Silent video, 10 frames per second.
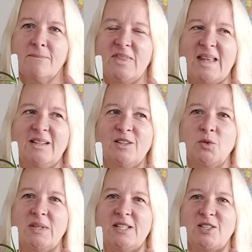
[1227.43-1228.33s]
And they
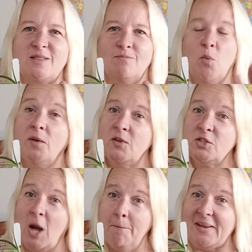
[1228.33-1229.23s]
literally they're
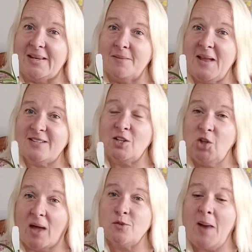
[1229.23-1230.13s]
dumping. It makes a
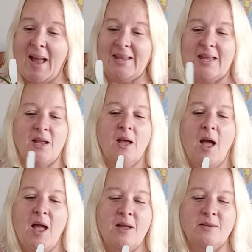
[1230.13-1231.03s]
lot of racket.
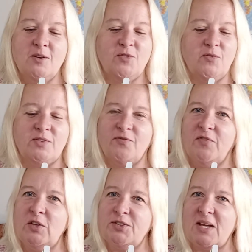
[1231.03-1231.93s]
And it
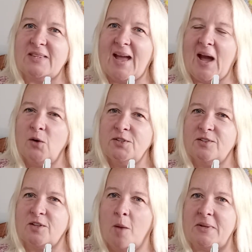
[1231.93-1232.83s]
feels like the house
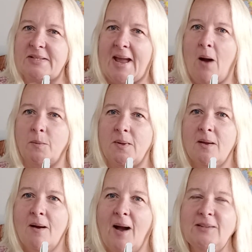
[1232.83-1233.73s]
is coming down.
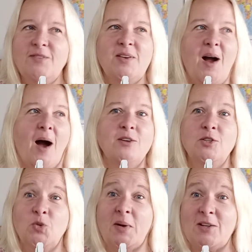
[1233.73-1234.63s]
I live in a
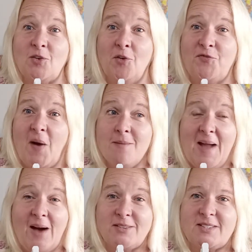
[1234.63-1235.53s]
120-year-old
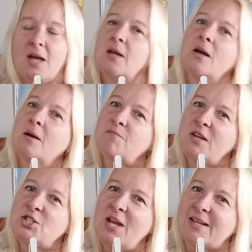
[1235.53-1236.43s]
farmhouse.
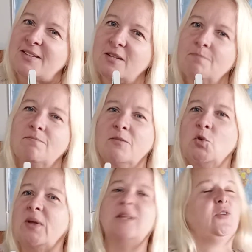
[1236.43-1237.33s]
It shakes.
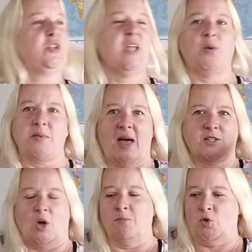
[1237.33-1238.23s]
You get a little shake when
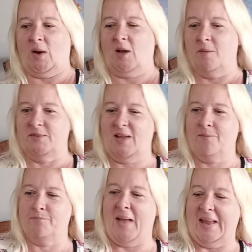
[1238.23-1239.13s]
that dump truck comes
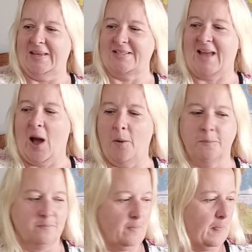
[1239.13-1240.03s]
banging down.